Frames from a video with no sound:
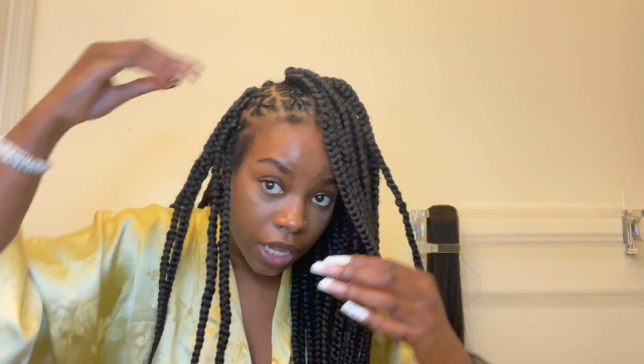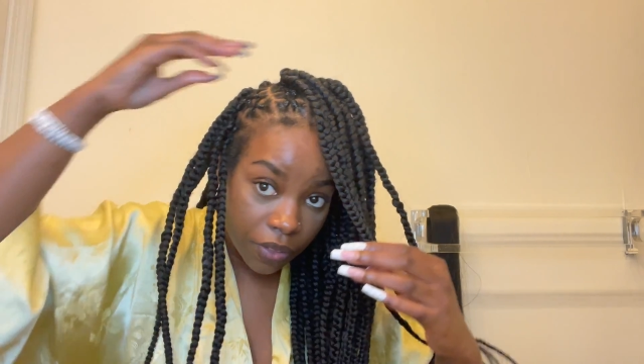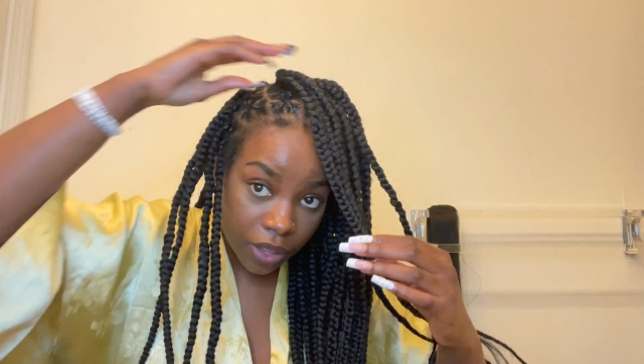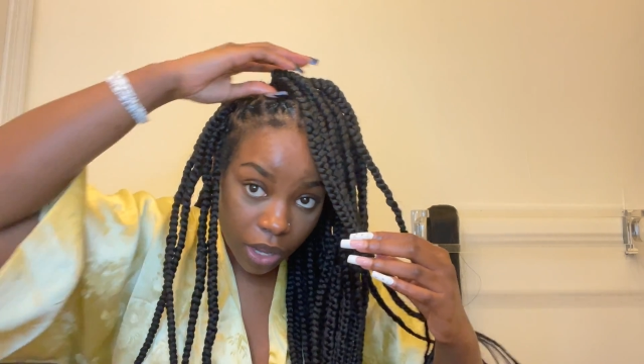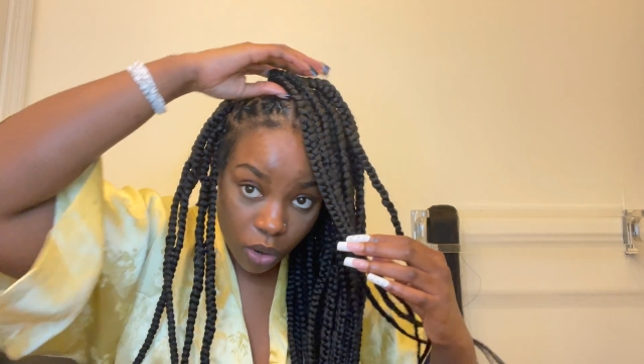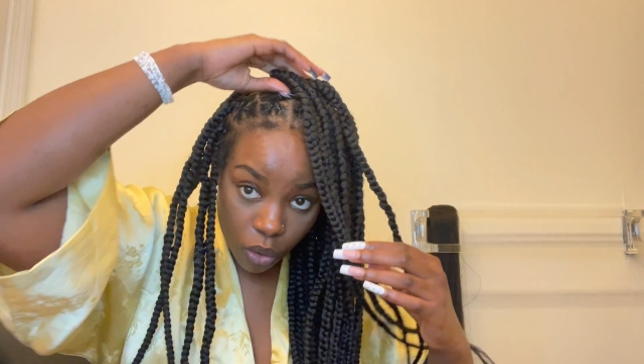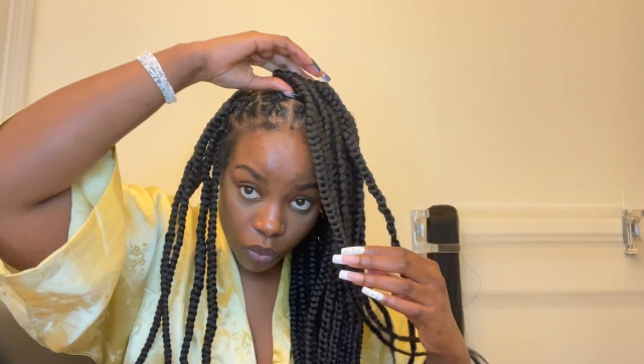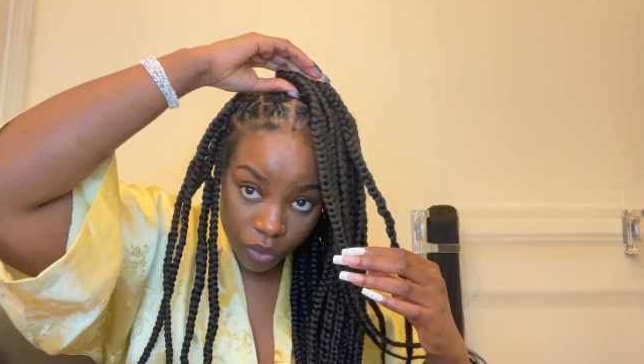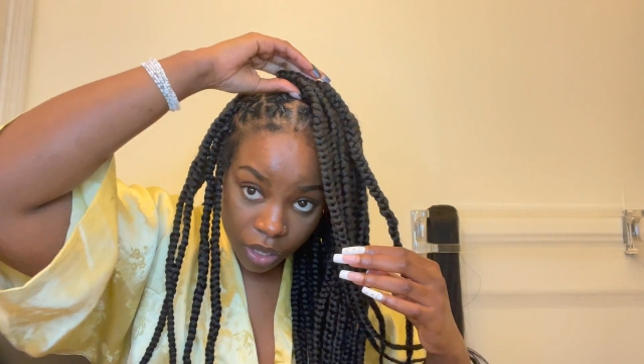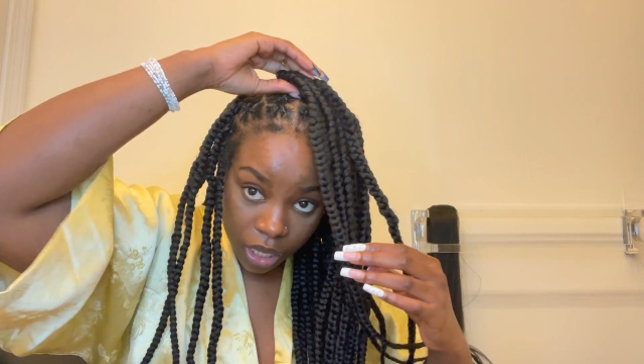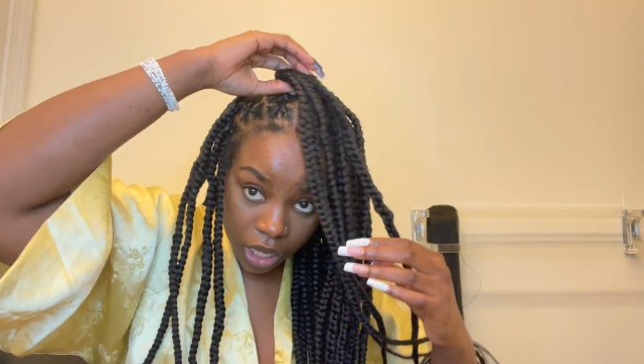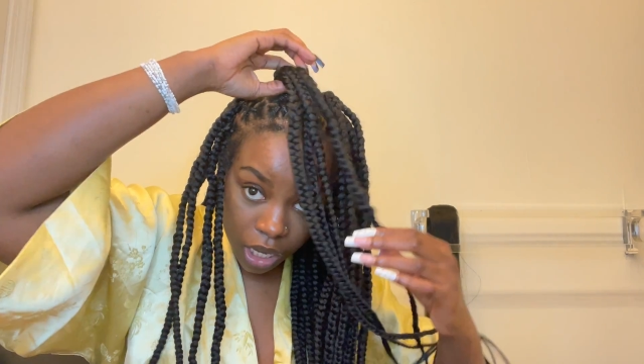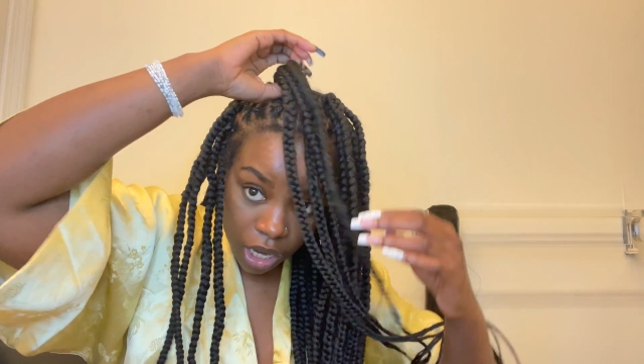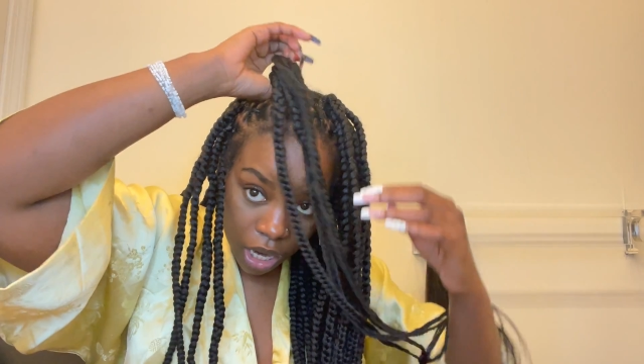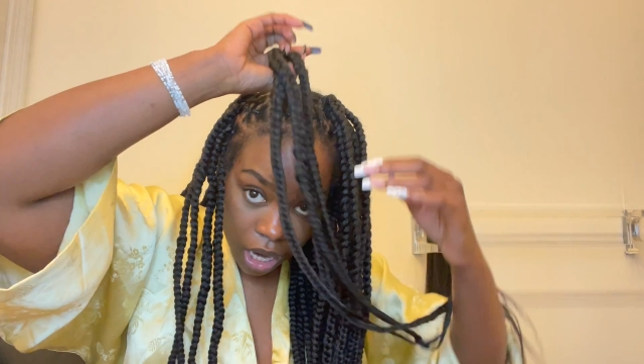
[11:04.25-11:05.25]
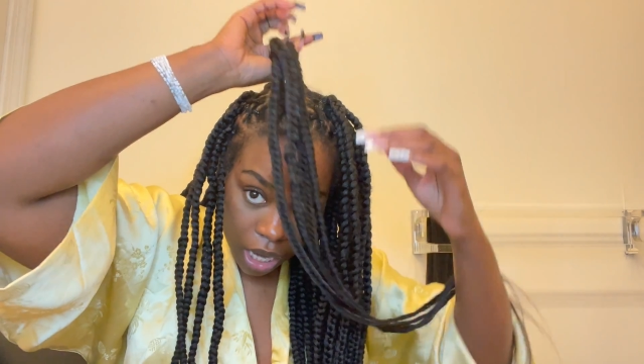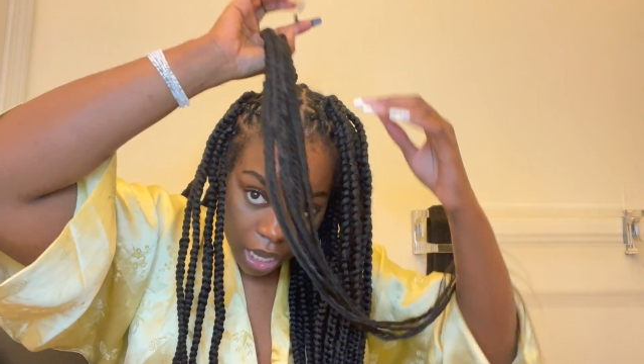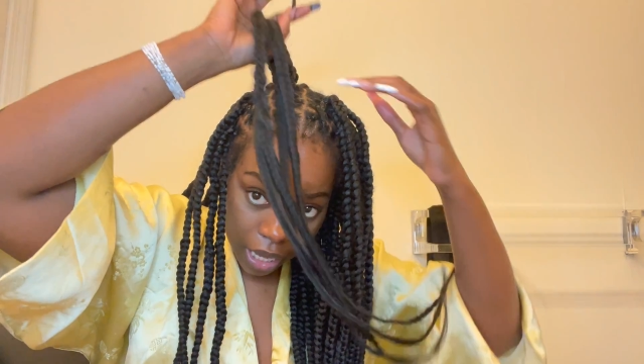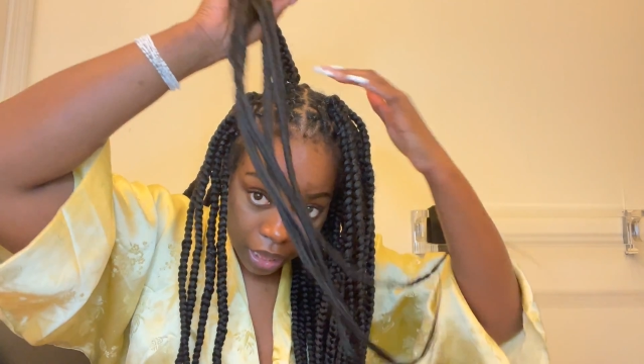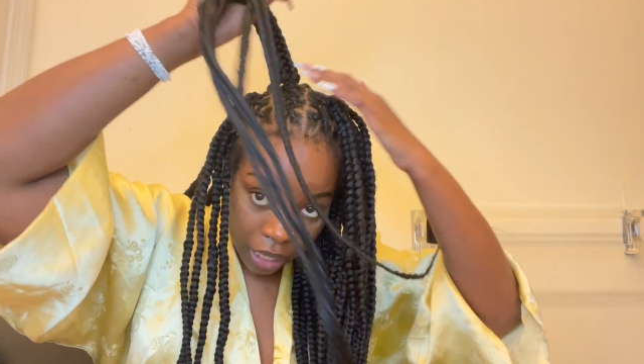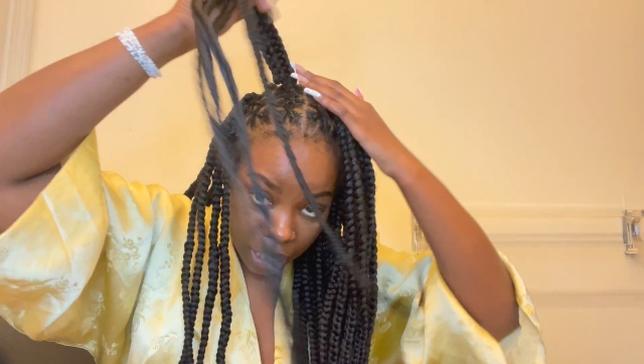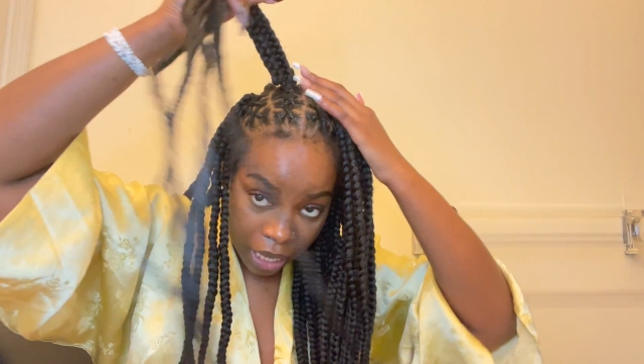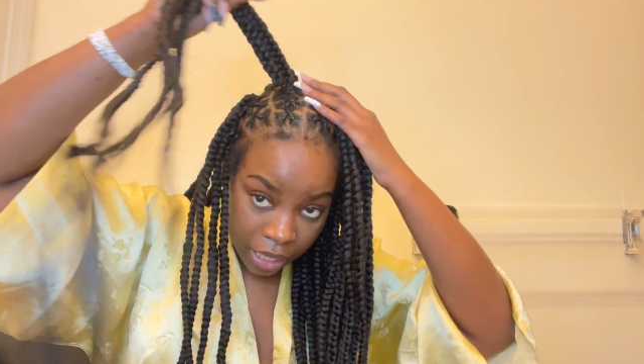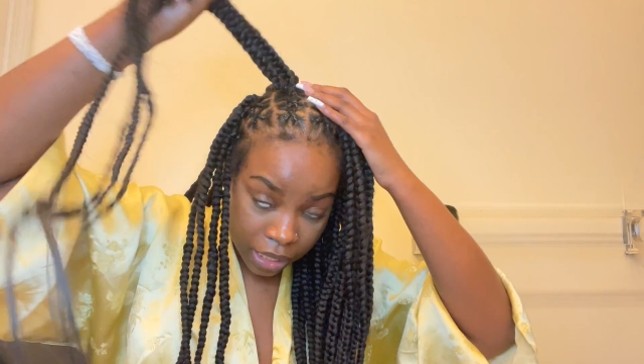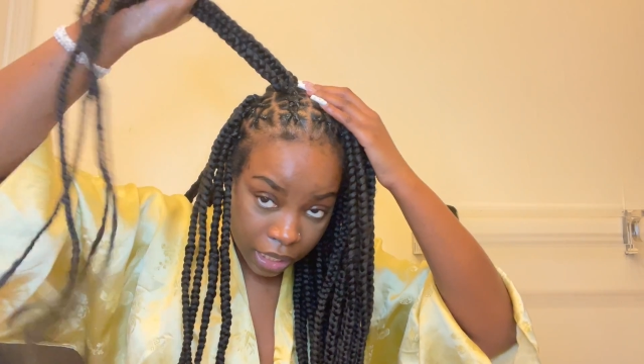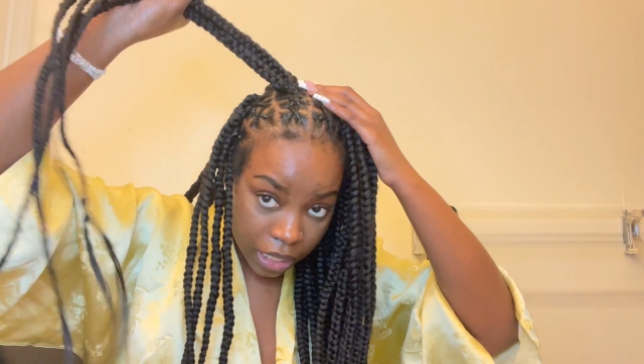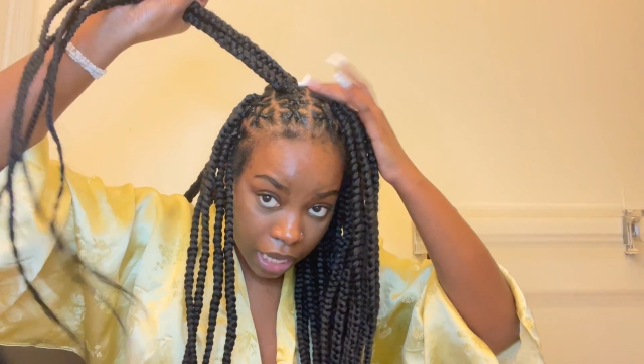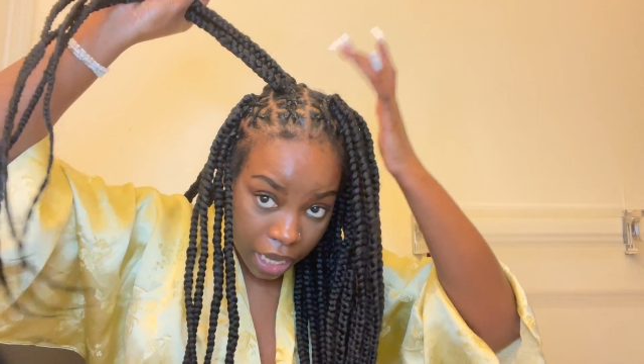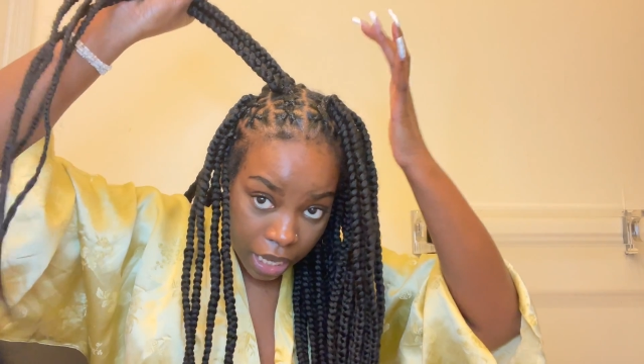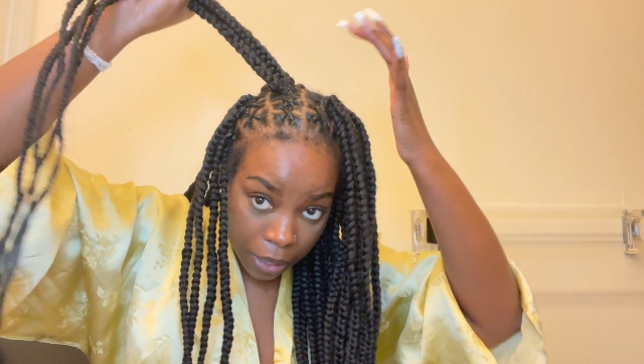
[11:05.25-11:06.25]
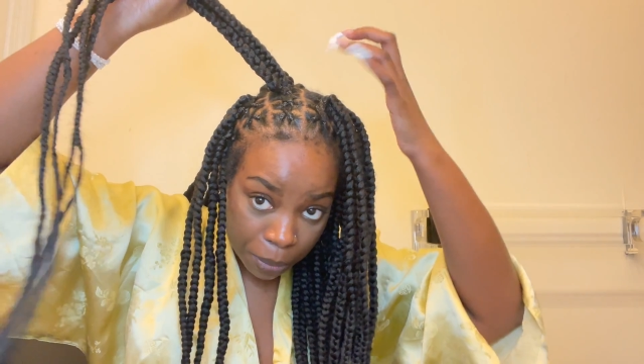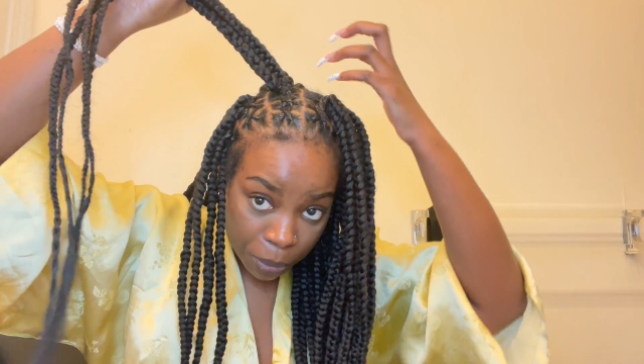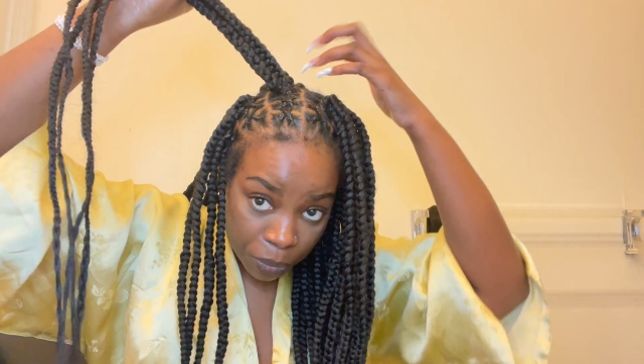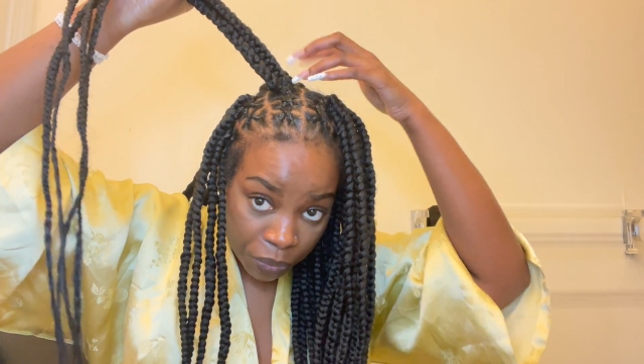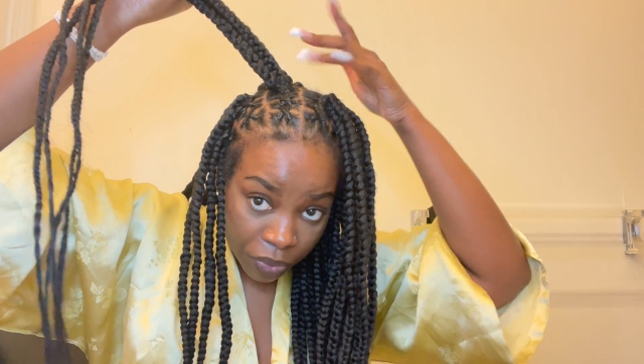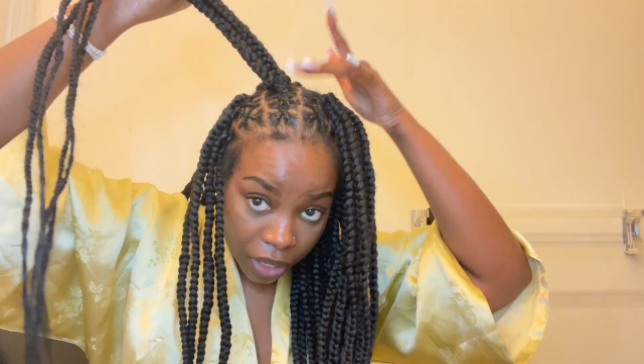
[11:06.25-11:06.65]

and then over here, like I said,